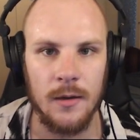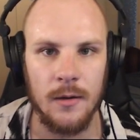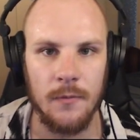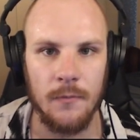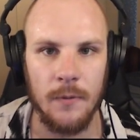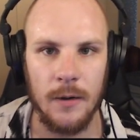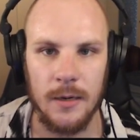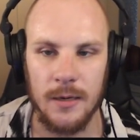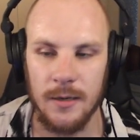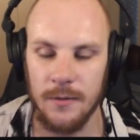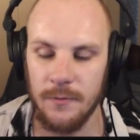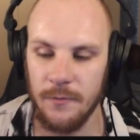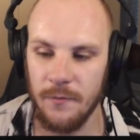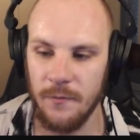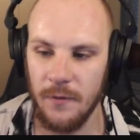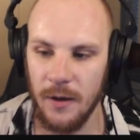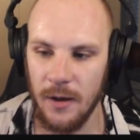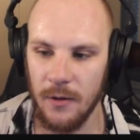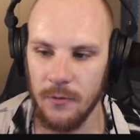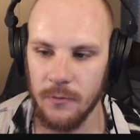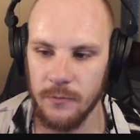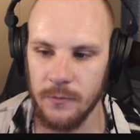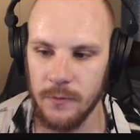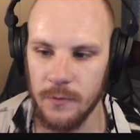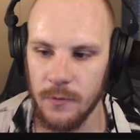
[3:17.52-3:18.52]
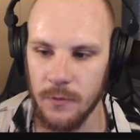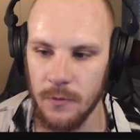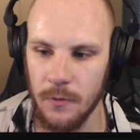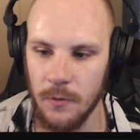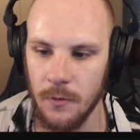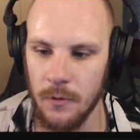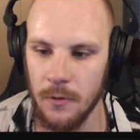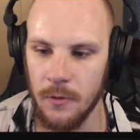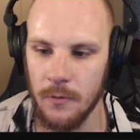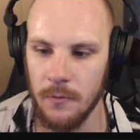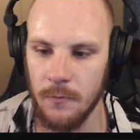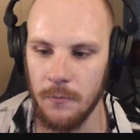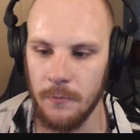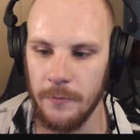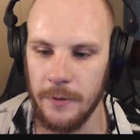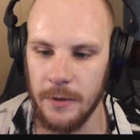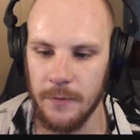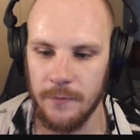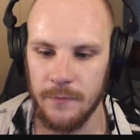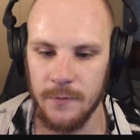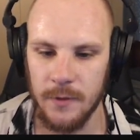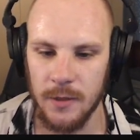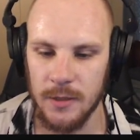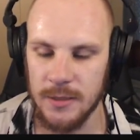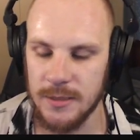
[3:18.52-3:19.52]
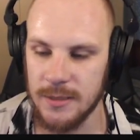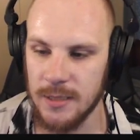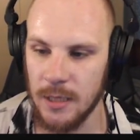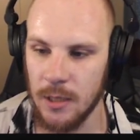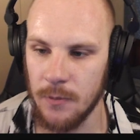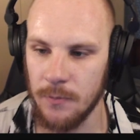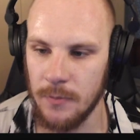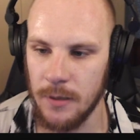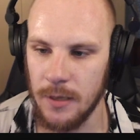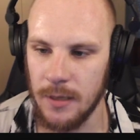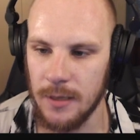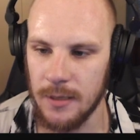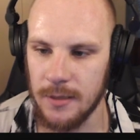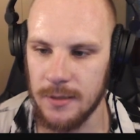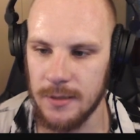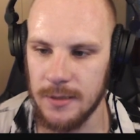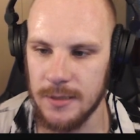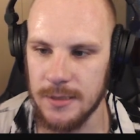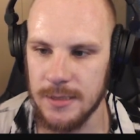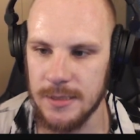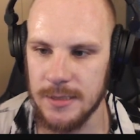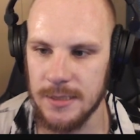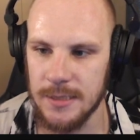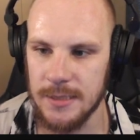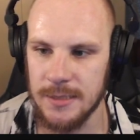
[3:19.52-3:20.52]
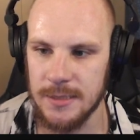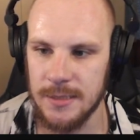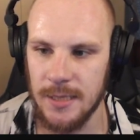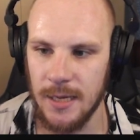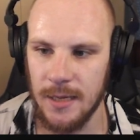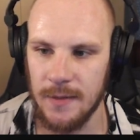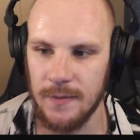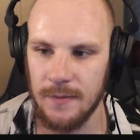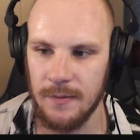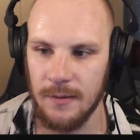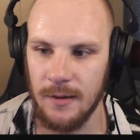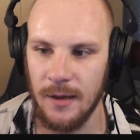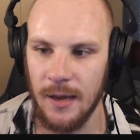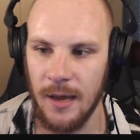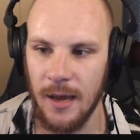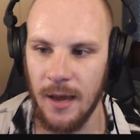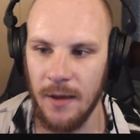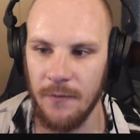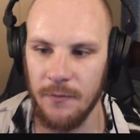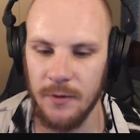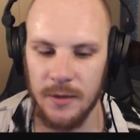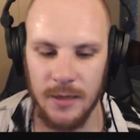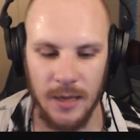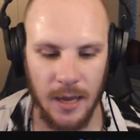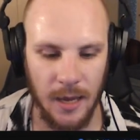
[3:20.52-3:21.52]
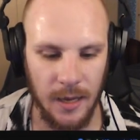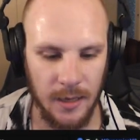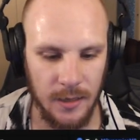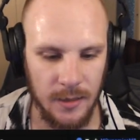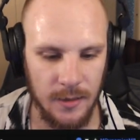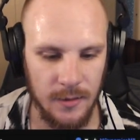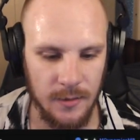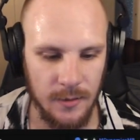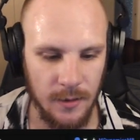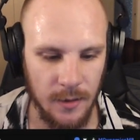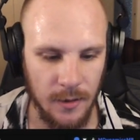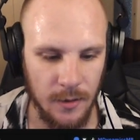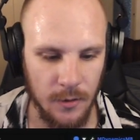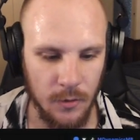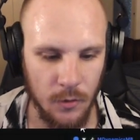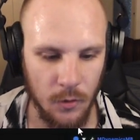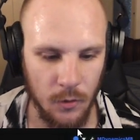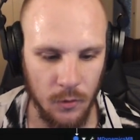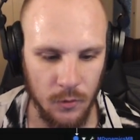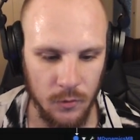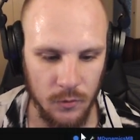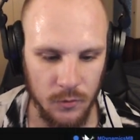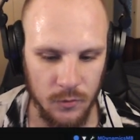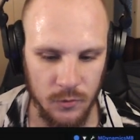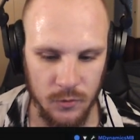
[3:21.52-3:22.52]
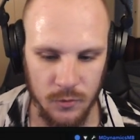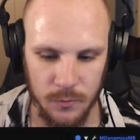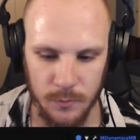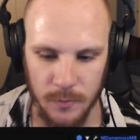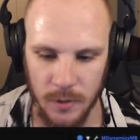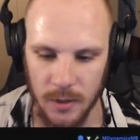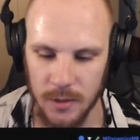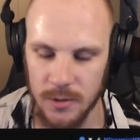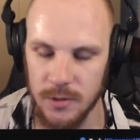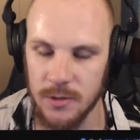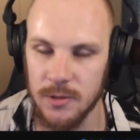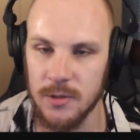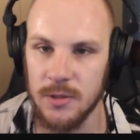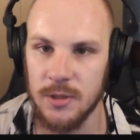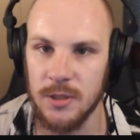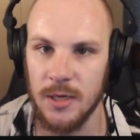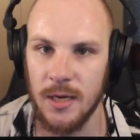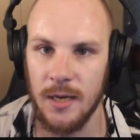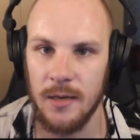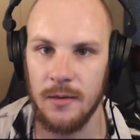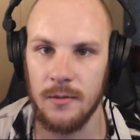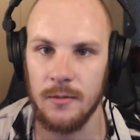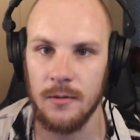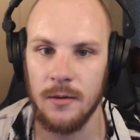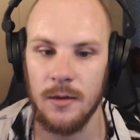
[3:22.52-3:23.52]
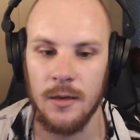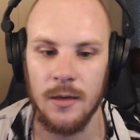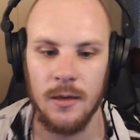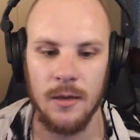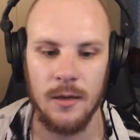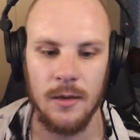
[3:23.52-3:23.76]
What I found with a setup like this is that having anything on your master chain